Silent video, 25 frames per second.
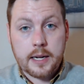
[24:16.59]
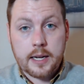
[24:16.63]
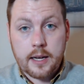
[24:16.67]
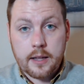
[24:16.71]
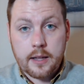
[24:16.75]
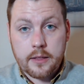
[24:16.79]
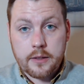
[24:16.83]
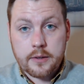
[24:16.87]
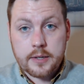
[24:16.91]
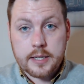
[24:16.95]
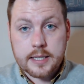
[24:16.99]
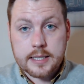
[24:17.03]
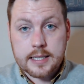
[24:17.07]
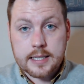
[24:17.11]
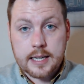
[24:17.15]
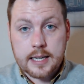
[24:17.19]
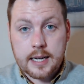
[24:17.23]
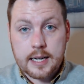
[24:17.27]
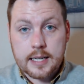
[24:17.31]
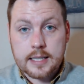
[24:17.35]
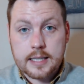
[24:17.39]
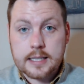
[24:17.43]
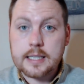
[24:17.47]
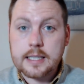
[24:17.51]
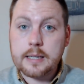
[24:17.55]
other
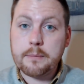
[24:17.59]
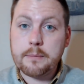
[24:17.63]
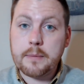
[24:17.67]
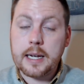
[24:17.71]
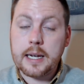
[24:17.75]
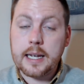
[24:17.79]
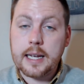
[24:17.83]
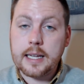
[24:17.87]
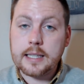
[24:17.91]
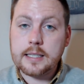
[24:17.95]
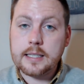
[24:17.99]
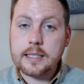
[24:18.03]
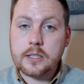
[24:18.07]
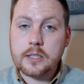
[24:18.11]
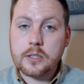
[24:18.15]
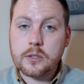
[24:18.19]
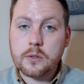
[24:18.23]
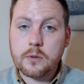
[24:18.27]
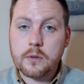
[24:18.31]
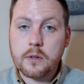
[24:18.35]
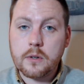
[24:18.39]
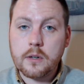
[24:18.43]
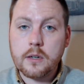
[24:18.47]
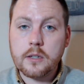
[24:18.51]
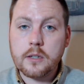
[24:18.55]
designs in my Etsy
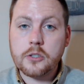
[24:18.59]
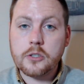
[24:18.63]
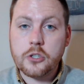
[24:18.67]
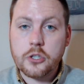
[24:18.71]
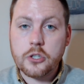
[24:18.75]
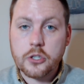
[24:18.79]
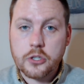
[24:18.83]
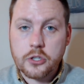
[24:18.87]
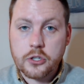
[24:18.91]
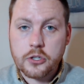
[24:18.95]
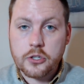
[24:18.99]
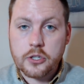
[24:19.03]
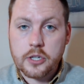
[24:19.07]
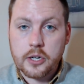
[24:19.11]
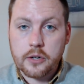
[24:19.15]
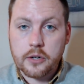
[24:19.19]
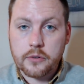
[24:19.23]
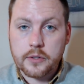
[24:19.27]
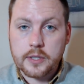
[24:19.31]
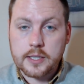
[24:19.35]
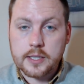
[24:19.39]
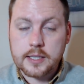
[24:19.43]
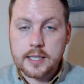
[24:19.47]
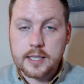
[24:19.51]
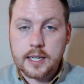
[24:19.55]
store, Ginger Gerald
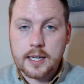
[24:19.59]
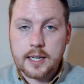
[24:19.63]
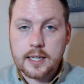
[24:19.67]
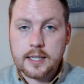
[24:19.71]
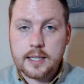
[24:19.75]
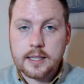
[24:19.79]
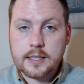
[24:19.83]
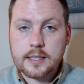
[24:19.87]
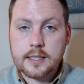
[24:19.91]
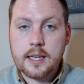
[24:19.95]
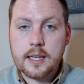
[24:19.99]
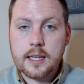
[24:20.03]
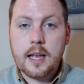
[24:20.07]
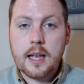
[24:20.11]
Designs.